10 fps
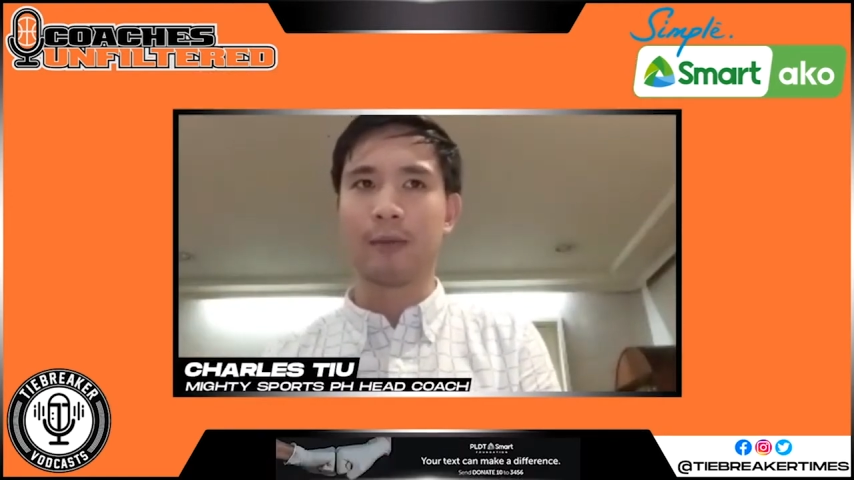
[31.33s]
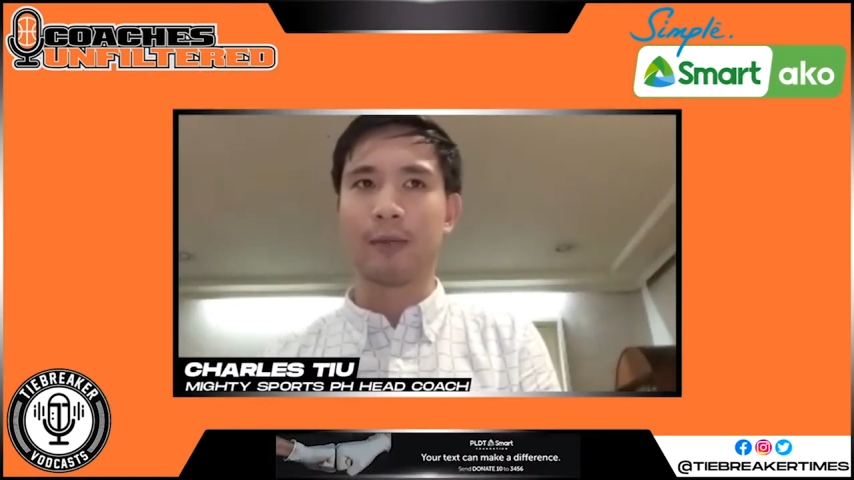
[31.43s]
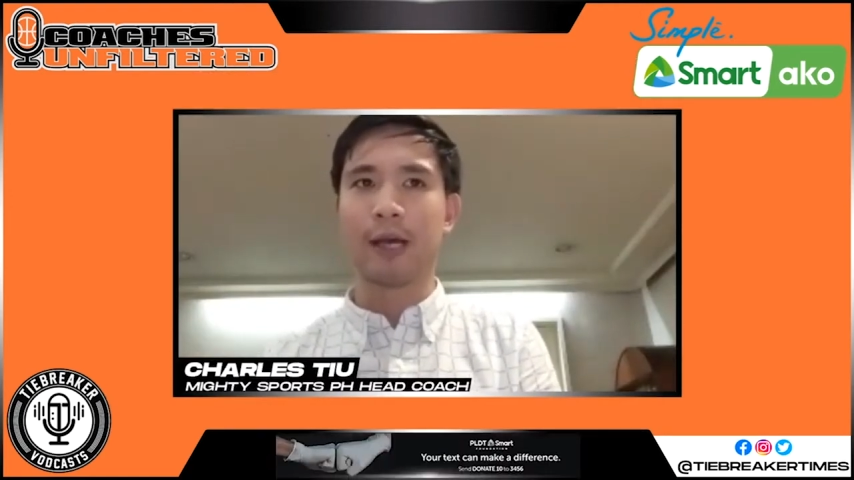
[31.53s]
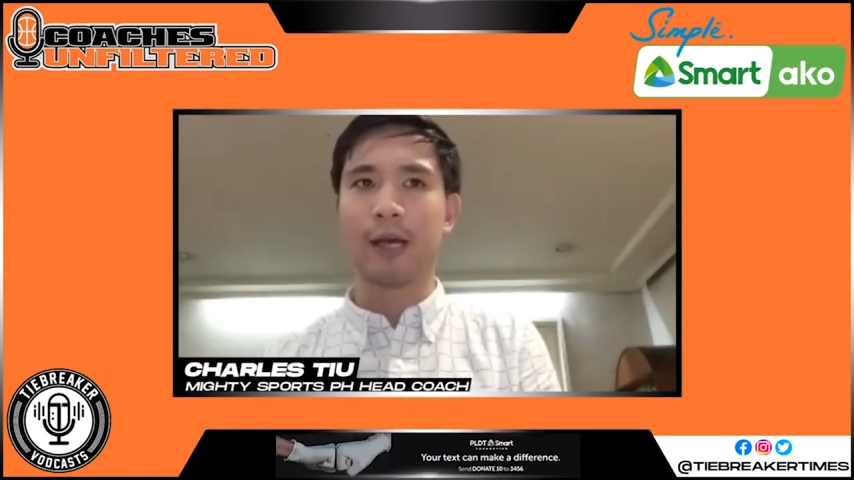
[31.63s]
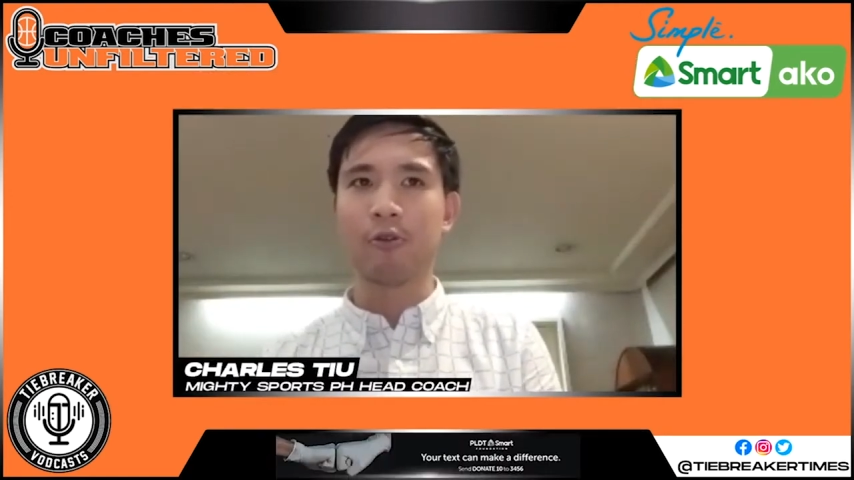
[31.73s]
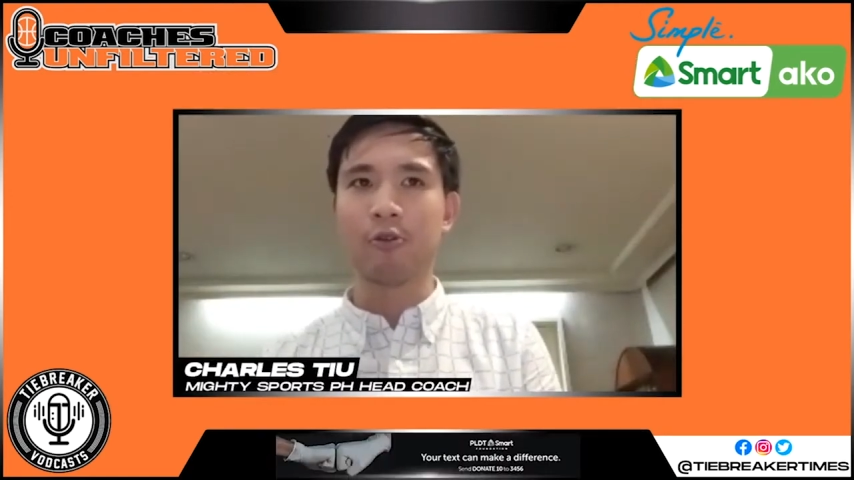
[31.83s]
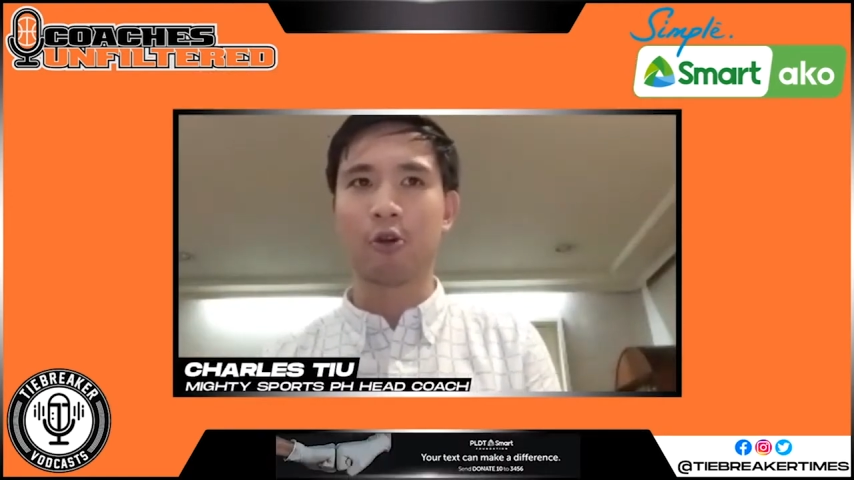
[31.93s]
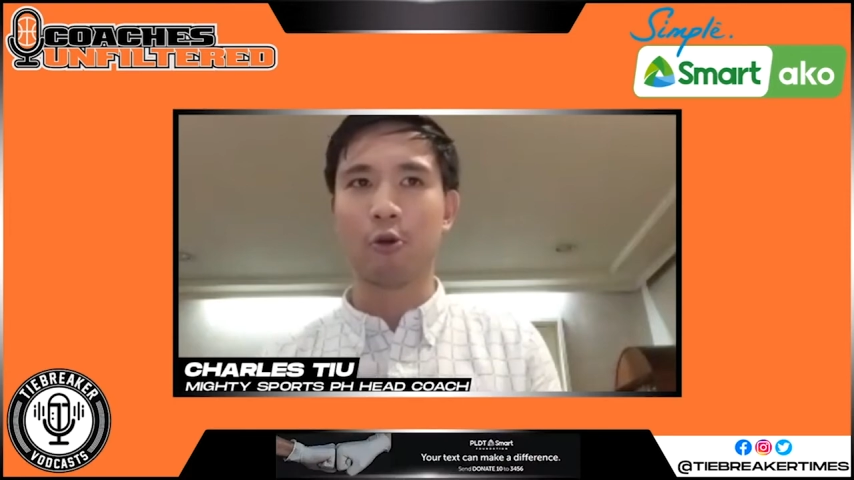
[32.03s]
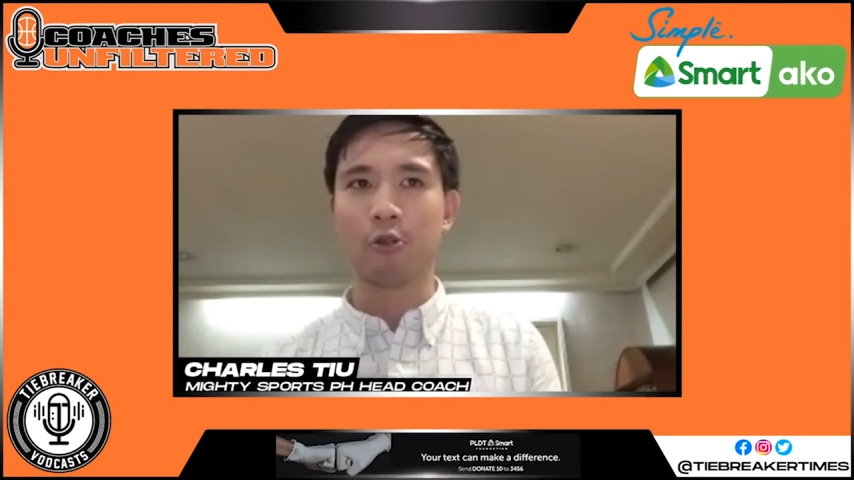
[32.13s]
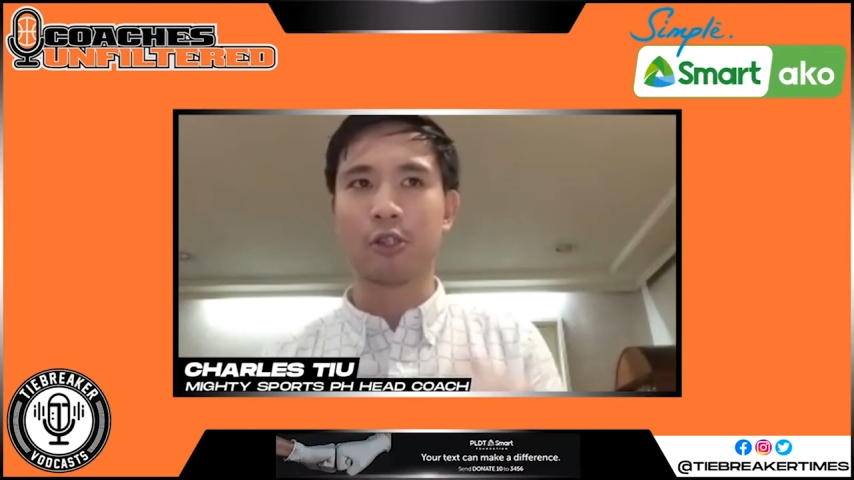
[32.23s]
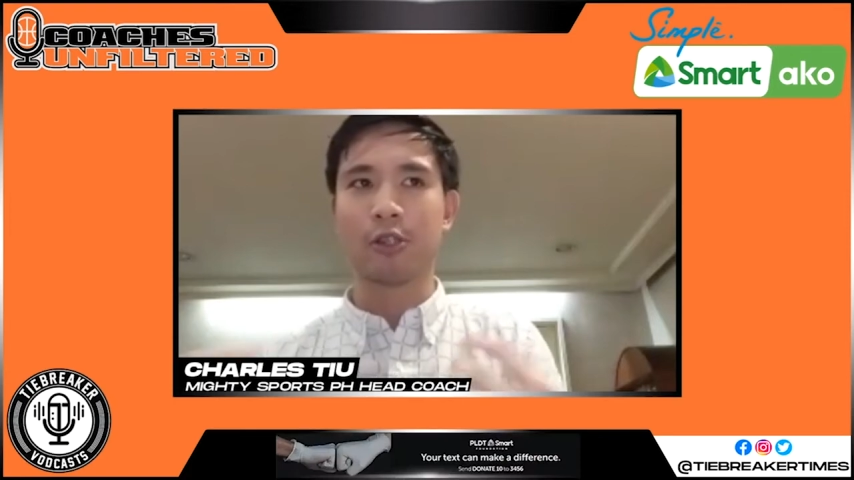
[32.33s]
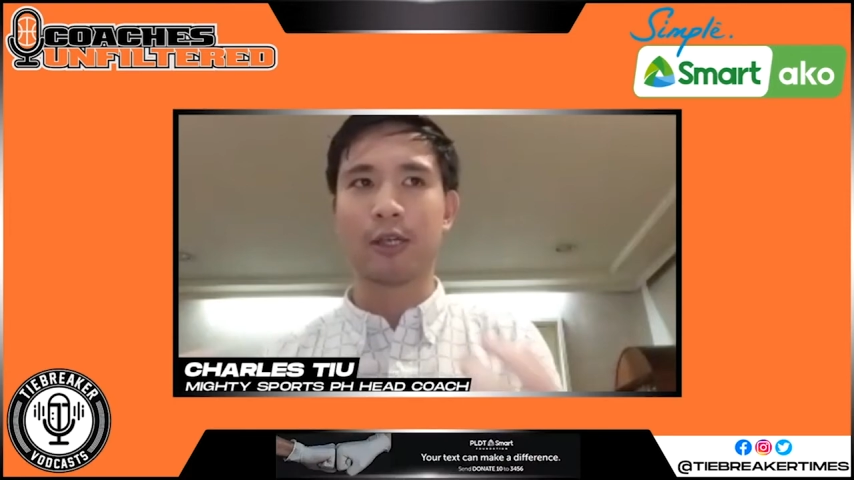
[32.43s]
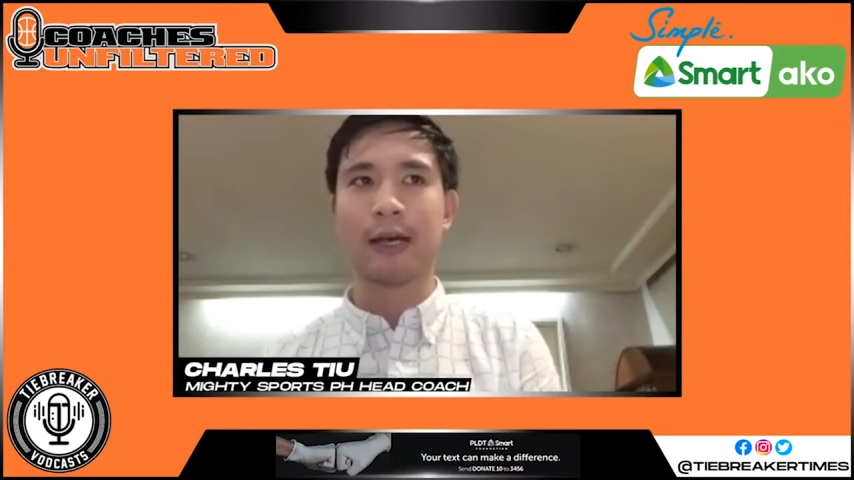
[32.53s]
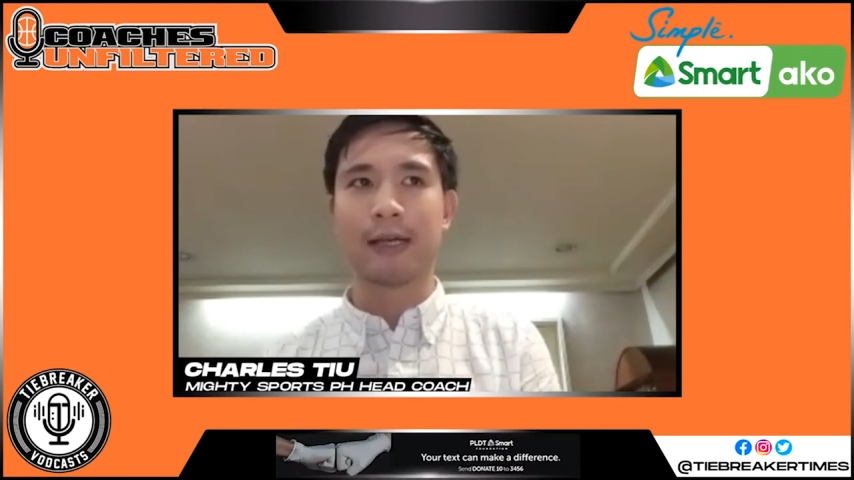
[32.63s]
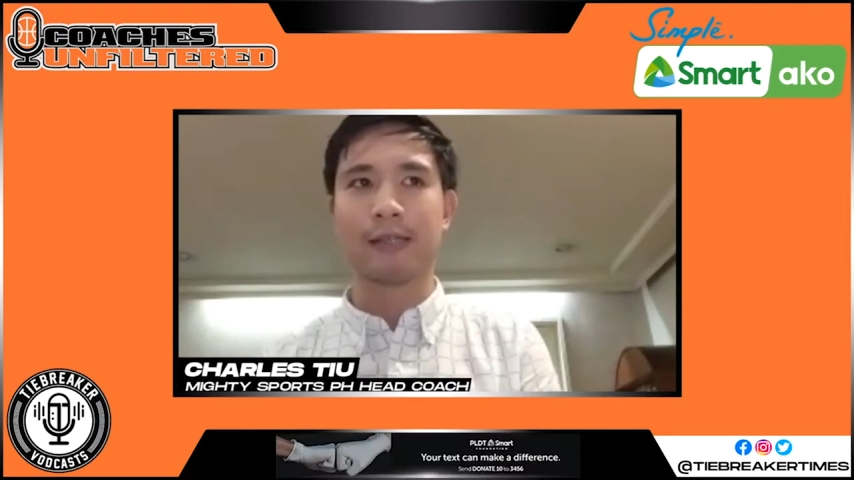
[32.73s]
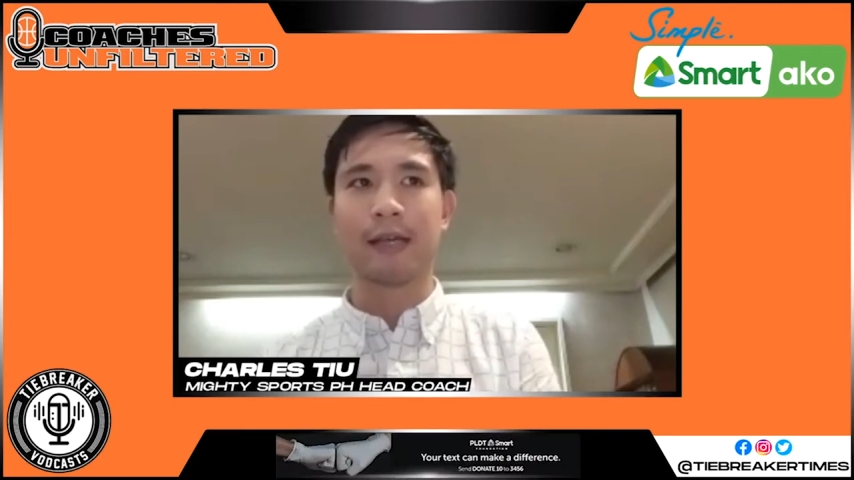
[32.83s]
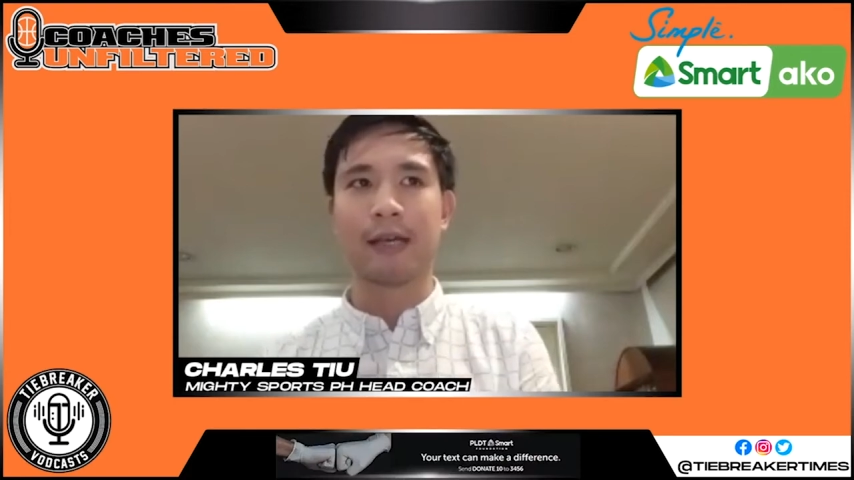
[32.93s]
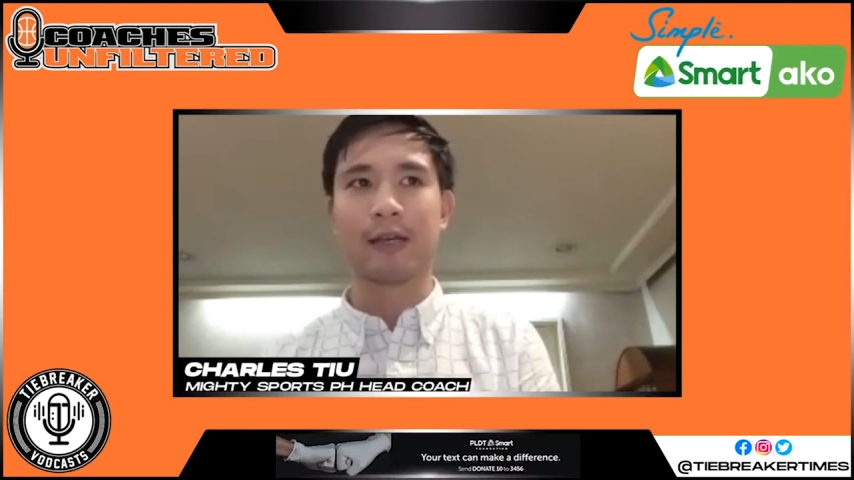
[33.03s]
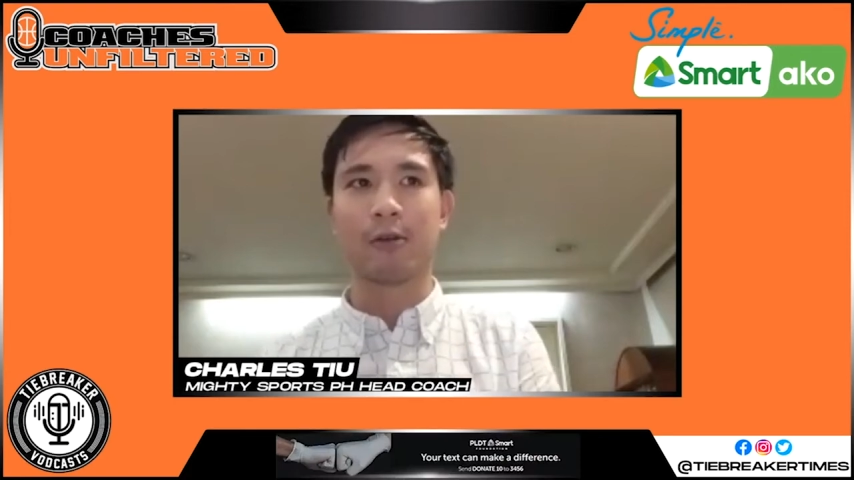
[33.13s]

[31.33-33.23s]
I mean, how do you coach the guys like that?